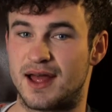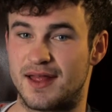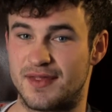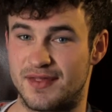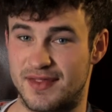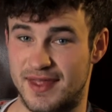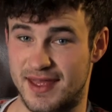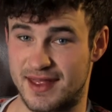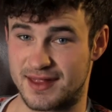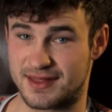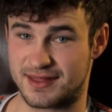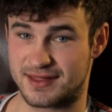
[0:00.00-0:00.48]

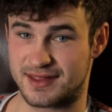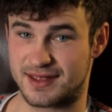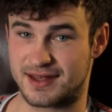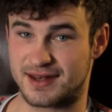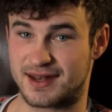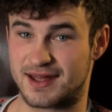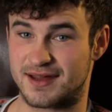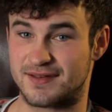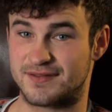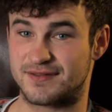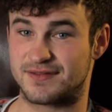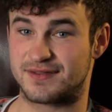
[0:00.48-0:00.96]
And then
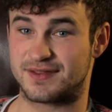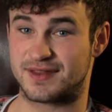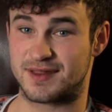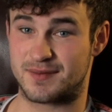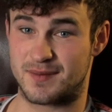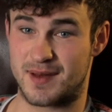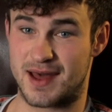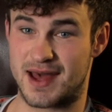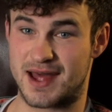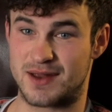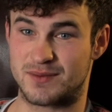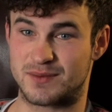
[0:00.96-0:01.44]
they'd have the
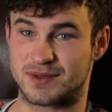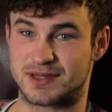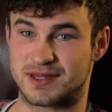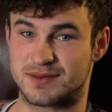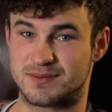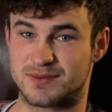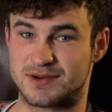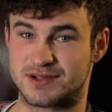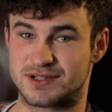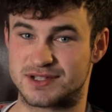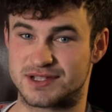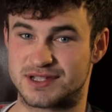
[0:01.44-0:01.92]
man with the
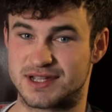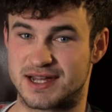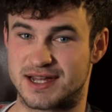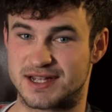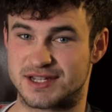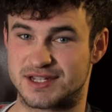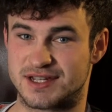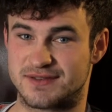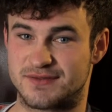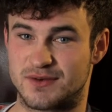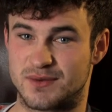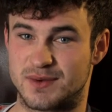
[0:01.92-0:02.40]

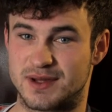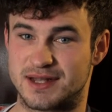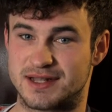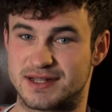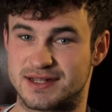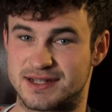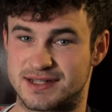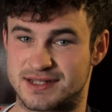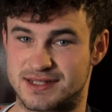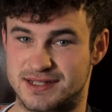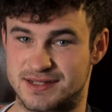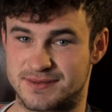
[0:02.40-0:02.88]
moustache of a
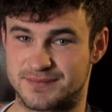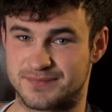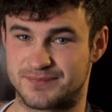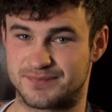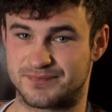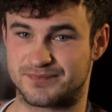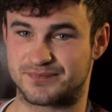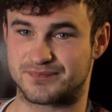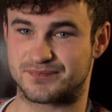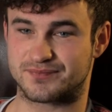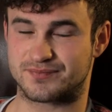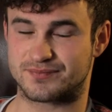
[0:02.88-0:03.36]
witness.
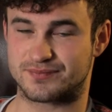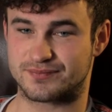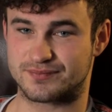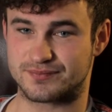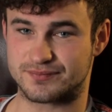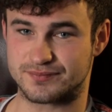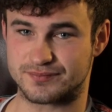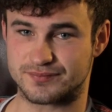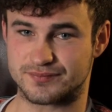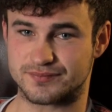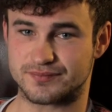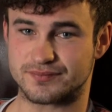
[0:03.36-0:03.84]

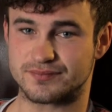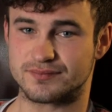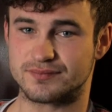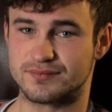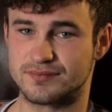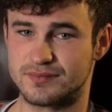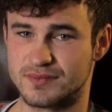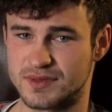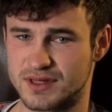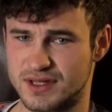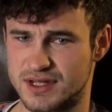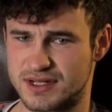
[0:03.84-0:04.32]

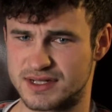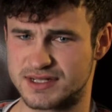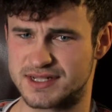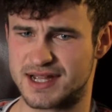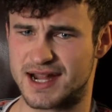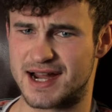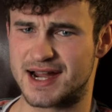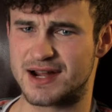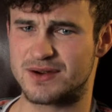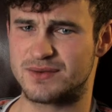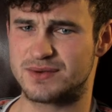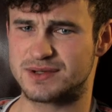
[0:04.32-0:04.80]

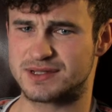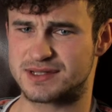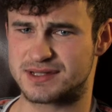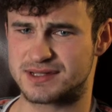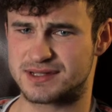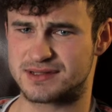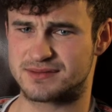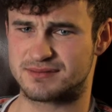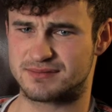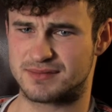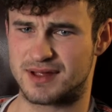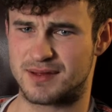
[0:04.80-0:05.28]
Dark
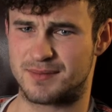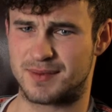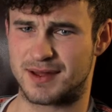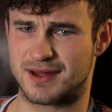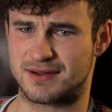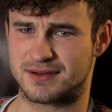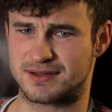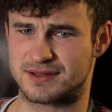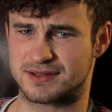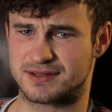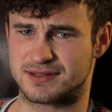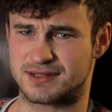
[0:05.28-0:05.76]
was
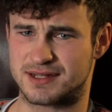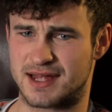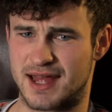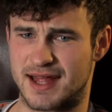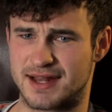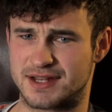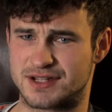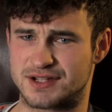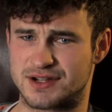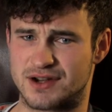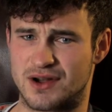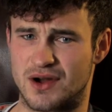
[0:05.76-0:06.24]
about to
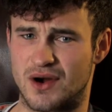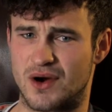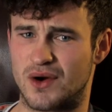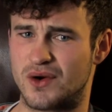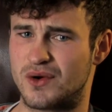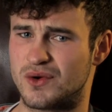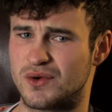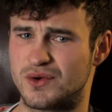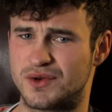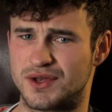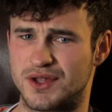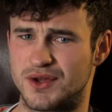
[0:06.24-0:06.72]
enter a
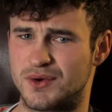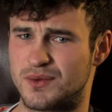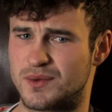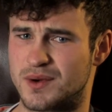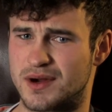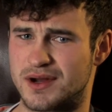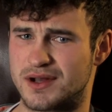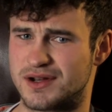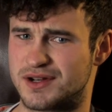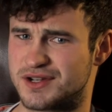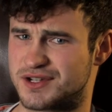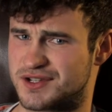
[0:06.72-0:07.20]
whole new
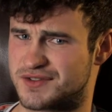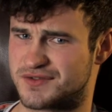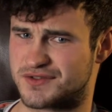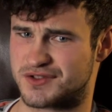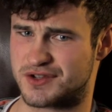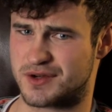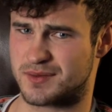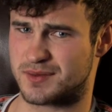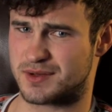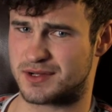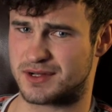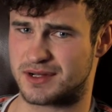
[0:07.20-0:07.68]
world of
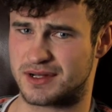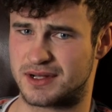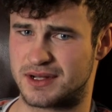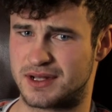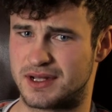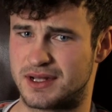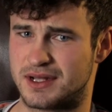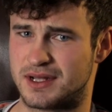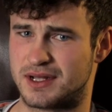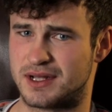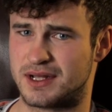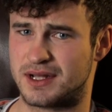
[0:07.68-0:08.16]
trouble.
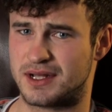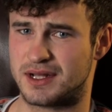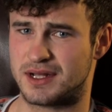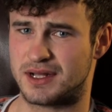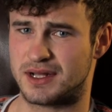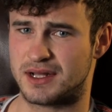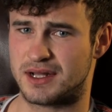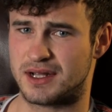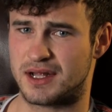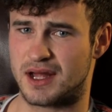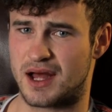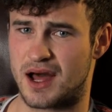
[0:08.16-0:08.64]

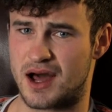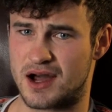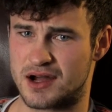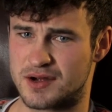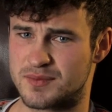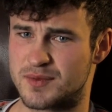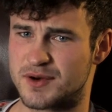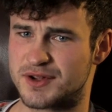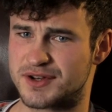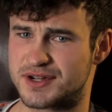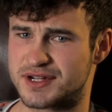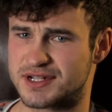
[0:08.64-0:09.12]

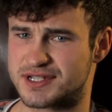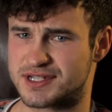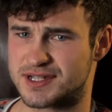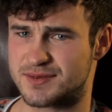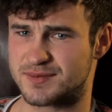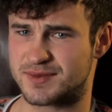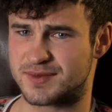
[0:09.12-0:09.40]
Hogg muttered